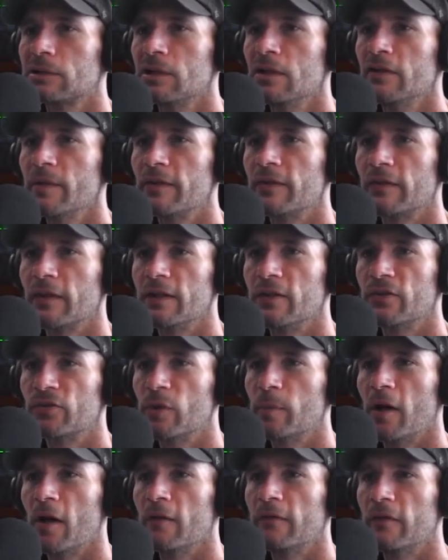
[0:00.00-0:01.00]
Some of these things I need to
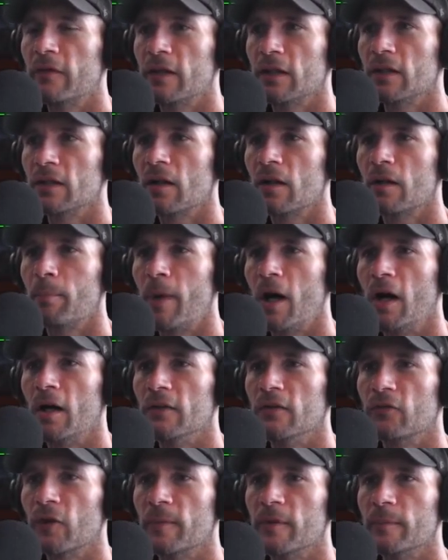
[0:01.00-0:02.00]
strip off the
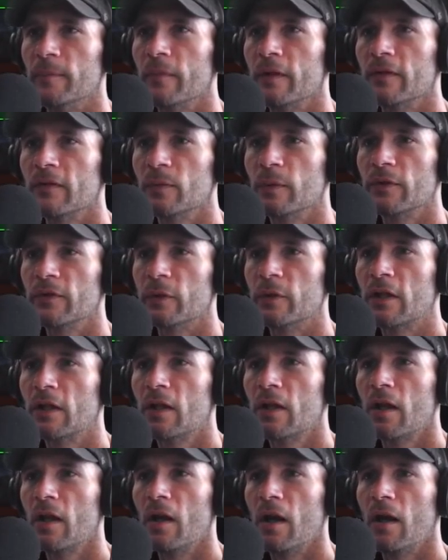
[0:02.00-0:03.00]
mods from them and see what they're doing.
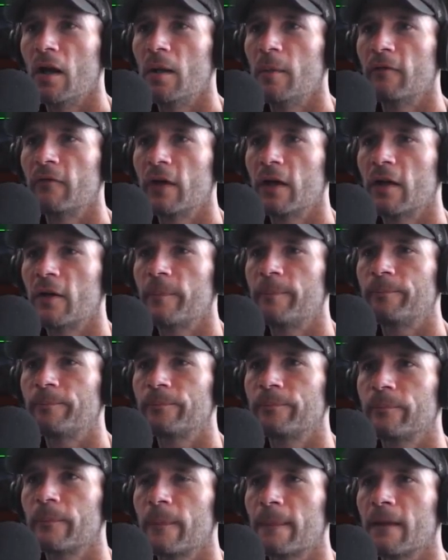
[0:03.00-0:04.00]
Uh, but for now,
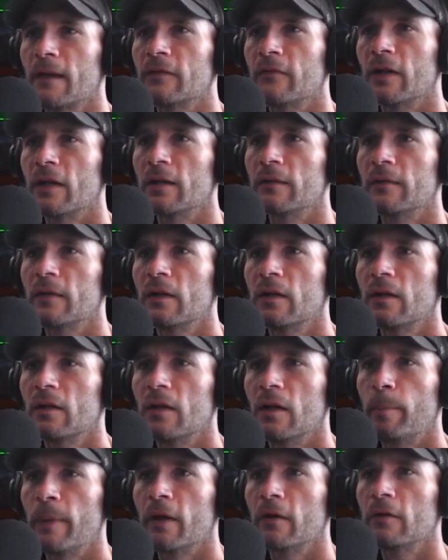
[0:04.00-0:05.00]
that's fine.
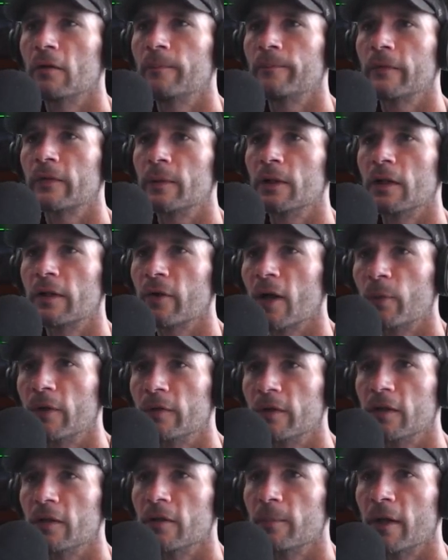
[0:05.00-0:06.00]
Apparel, it's gonna be a lot of crap we
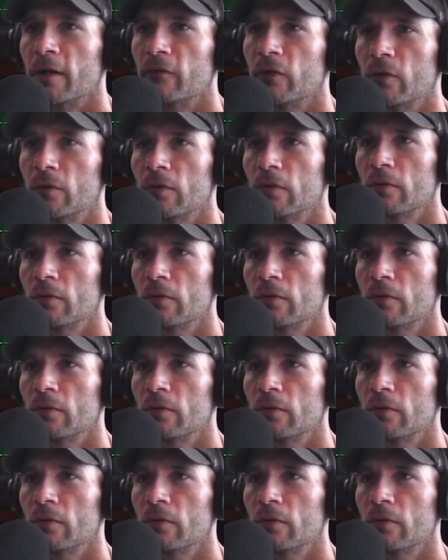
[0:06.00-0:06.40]
don't need here. Battered fedora,